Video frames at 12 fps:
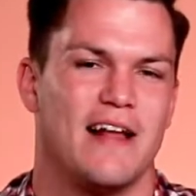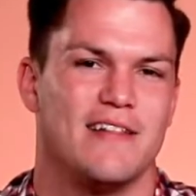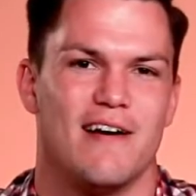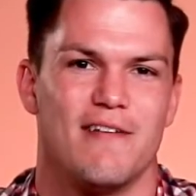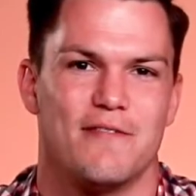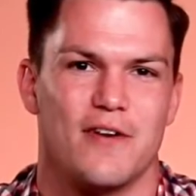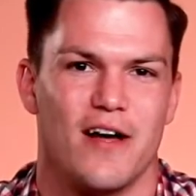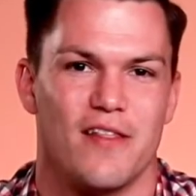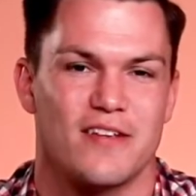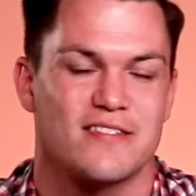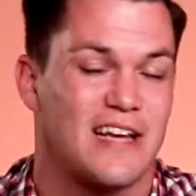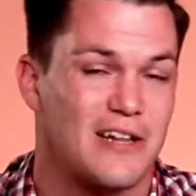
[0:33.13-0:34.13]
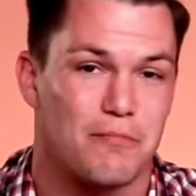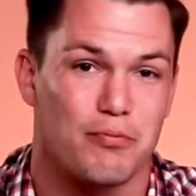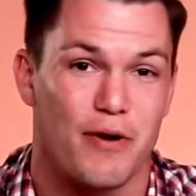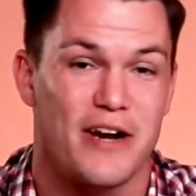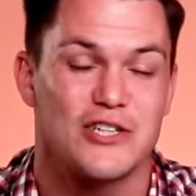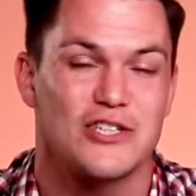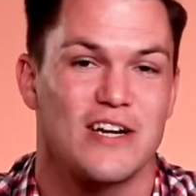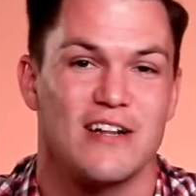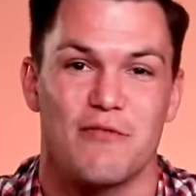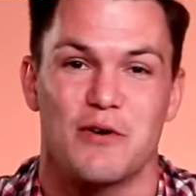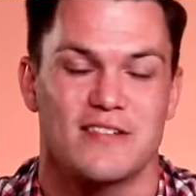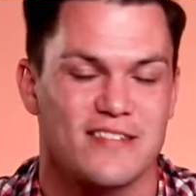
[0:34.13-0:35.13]
I love the celebration. I
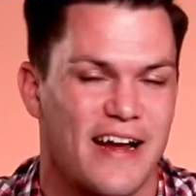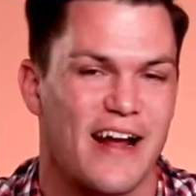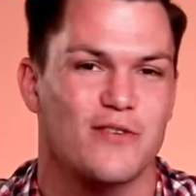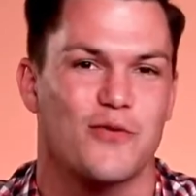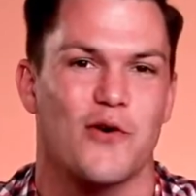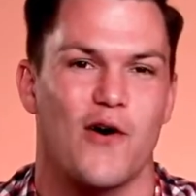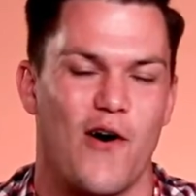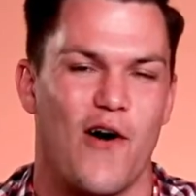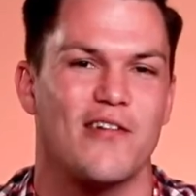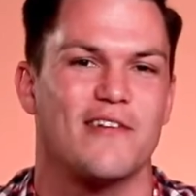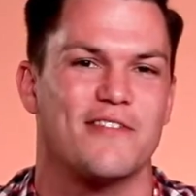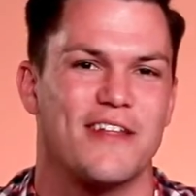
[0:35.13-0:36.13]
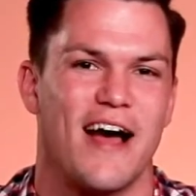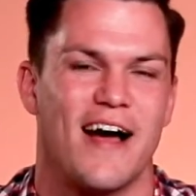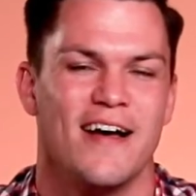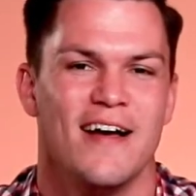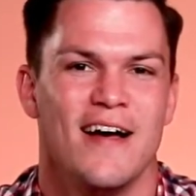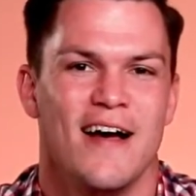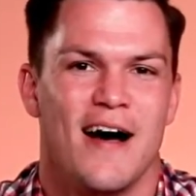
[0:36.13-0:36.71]
love what it stands for, all of that.